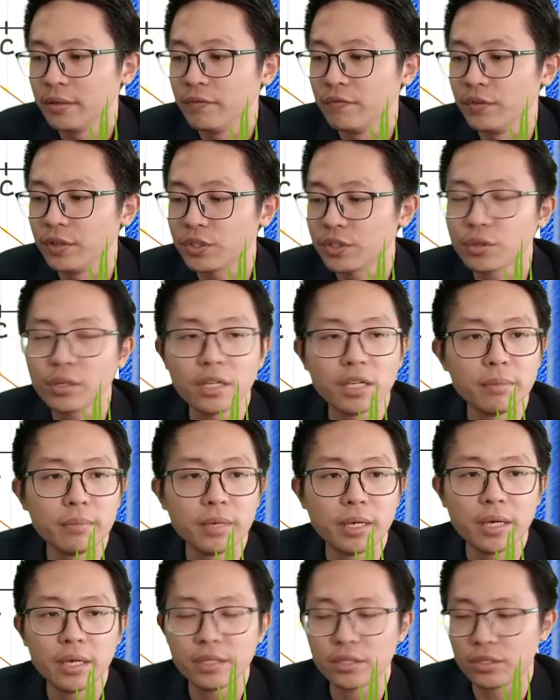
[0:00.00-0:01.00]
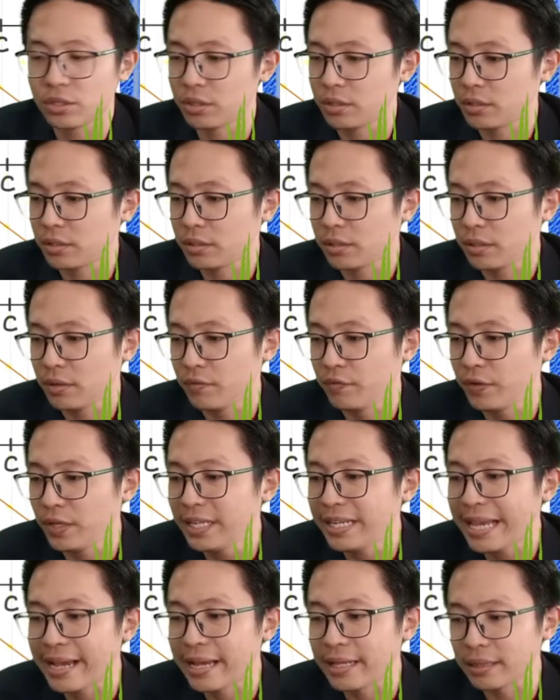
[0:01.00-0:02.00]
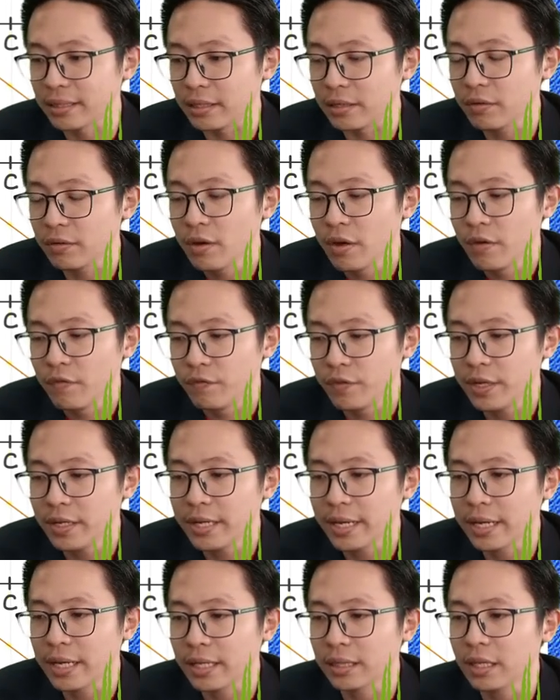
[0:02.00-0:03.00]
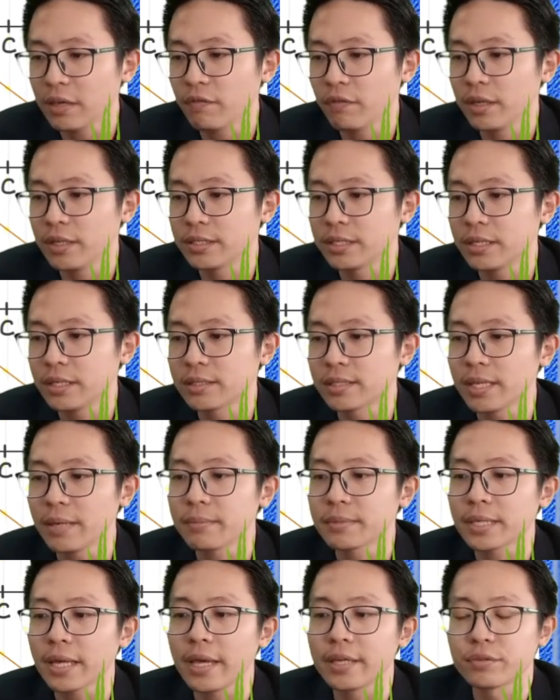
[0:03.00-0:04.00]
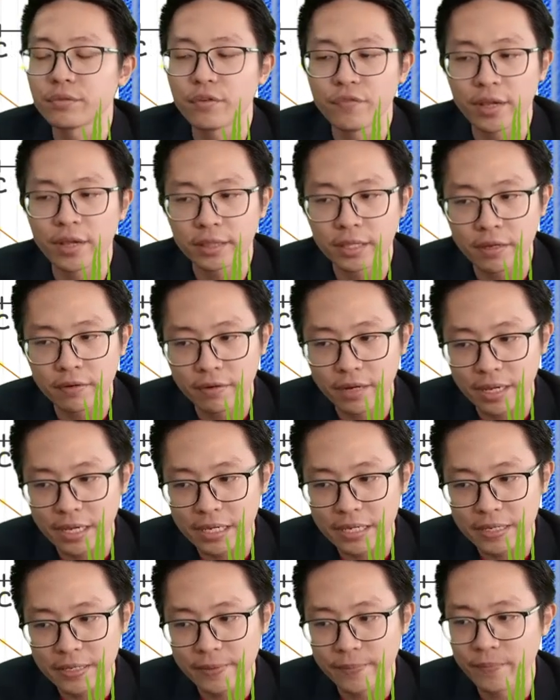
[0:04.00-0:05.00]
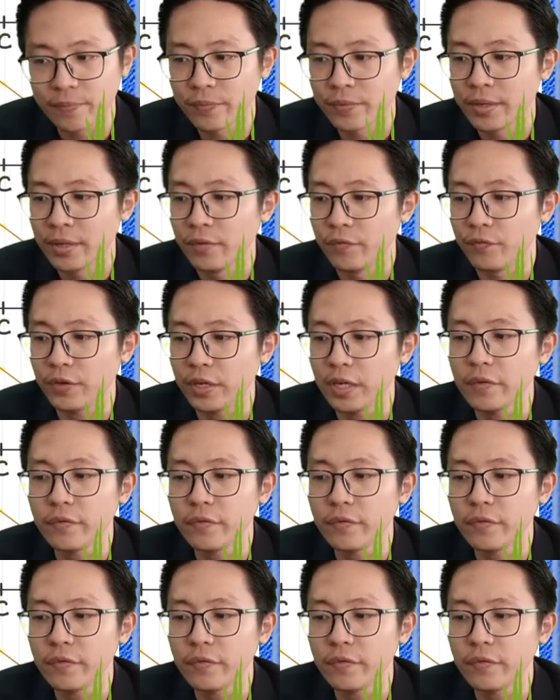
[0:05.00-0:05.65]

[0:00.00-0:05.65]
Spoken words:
Virtual image, V negative. V negative, is it same side as refracted ray? V we